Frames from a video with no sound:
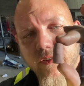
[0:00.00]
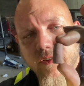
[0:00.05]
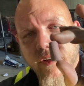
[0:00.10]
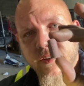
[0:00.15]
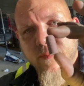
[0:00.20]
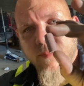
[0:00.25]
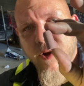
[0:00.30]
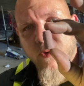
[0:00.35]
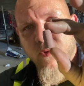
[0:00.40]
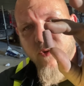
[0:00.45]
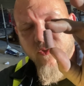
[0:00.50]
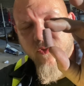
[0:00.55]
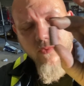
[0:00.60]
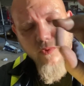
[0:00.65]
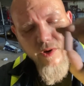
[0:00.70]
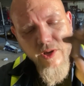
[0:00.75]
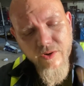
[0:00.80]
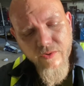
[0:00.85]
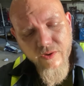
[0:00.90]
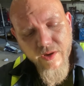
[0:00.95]
That's my
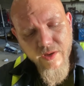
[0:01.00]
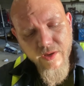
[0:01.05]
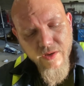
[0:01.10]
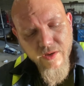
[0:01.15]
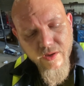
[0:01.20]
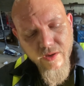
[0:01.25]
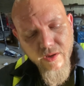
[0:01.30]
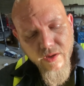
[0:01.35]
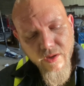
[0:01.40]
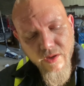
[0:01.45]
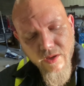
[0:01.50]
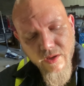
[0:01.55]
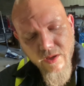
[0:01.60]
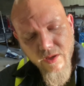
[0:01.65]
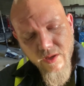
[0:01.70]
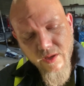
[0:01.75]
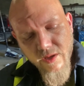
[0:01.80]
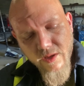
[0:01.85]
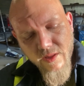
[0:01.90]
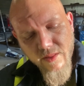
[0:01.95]
120 grit.
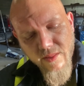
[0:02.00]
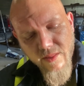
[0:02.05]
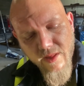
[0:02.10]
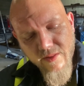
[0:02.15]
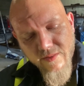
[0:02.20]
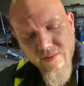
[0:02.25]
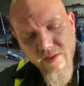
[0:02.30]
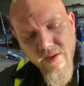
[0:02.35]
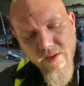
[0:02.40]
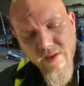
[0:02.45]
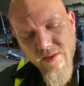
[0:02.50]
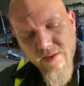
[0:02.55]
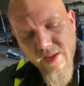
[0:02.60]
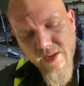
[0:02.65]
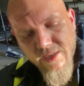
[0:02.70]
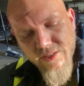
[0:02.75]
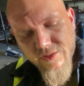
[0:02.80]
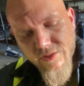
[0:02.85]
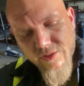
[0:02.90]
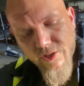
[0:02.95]
That's it
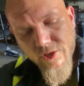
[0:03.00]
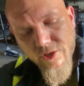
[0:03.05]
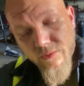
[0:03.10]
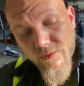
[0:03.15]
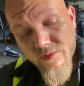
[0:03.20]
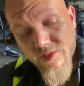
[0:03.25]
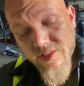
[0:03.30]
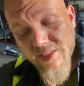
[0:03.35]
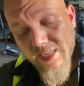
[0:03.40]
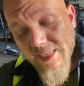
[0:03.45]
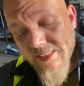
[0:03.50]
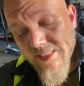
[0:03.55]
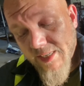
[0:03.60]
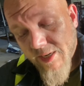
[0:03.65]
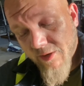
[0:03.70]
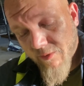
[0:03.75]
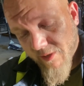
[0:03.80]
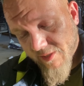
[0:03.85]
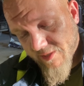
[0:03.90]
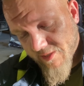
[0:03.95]
next to the new 60
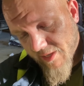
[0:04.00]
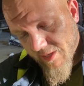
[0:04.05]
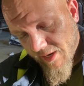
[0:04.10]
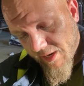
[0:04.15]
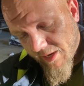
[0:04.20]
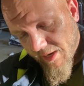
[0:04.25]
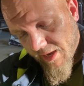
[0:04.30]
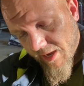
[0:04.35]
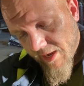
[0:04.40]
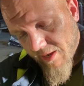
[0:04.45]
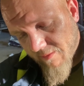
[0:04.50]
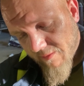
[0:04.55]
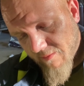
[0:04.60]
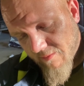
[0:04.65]
grits that I got.